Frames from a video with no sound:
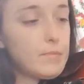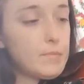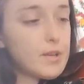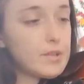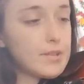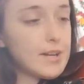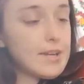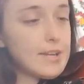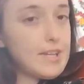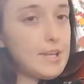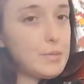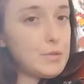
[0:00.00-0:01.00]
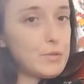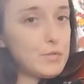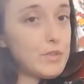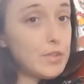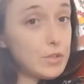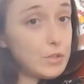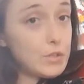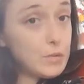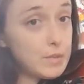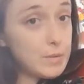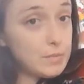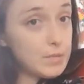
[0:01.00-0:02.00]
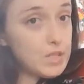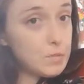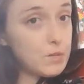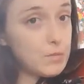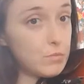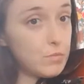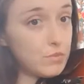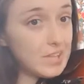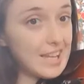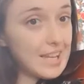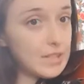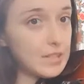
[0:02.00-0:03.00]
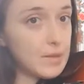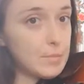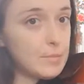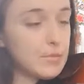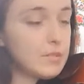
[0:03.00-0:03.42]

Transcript: because it kind of keeps your fingers in the right place, but it moves the hand up.